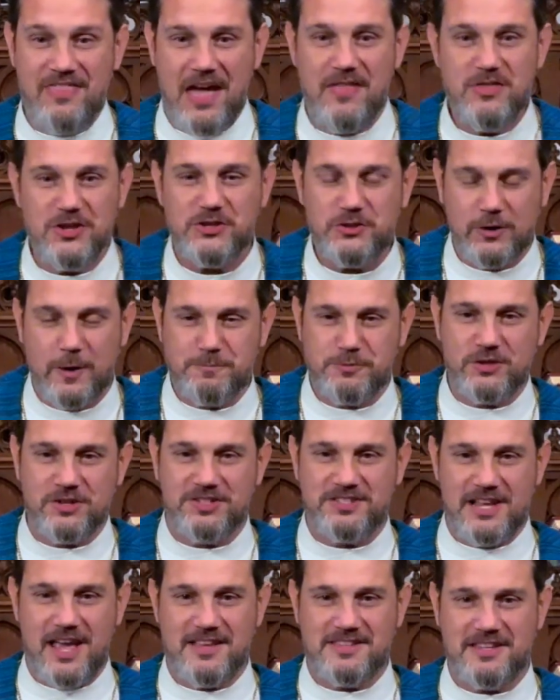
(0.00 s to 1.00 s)
then the scripture
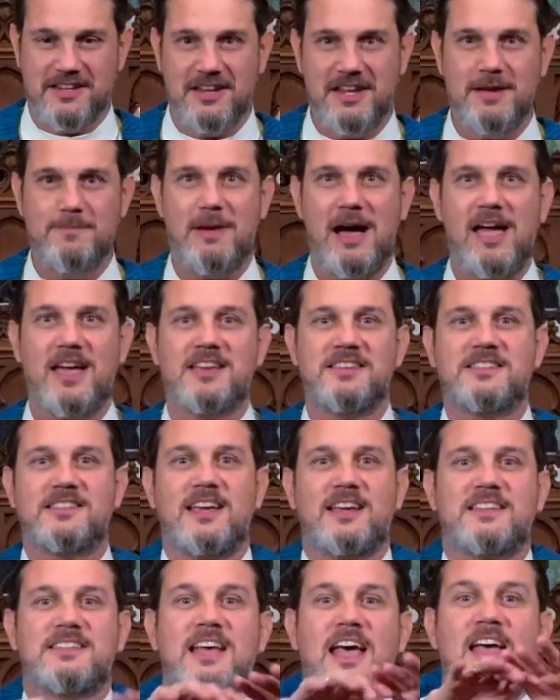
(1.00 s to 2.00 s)
says in Nehemiah
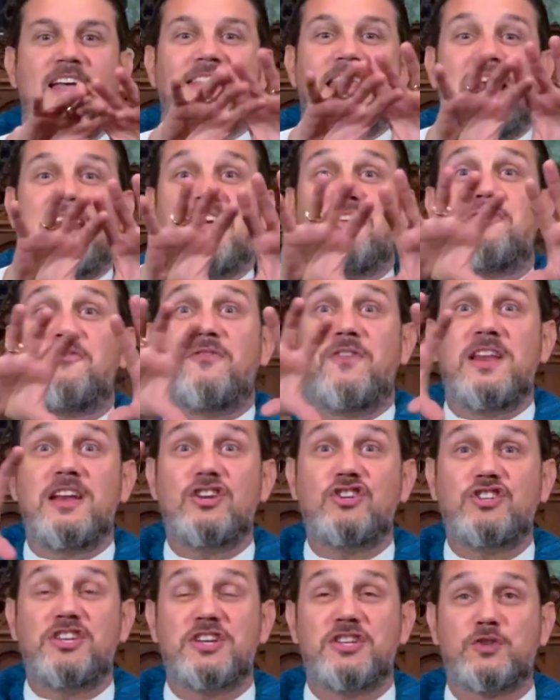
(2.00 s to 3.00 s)
six that he
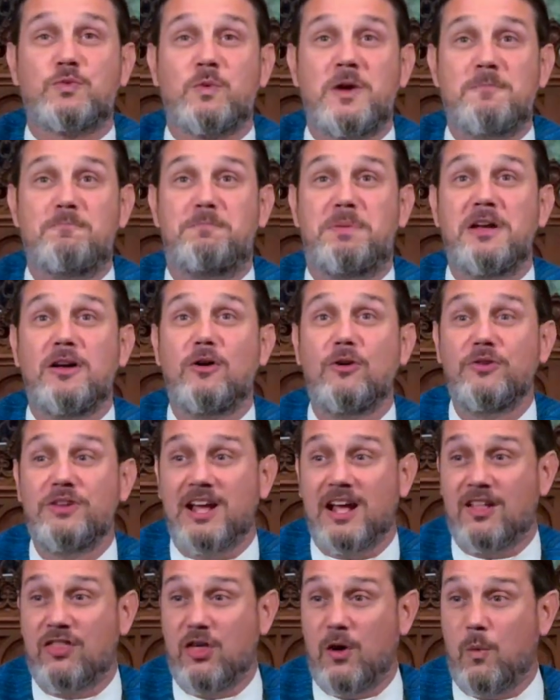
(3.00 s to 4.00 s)
finishes
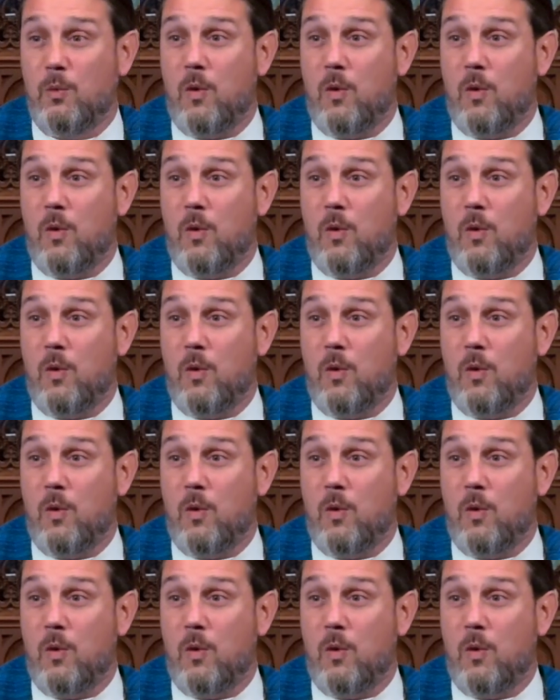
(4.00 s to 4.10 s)
rebuilding the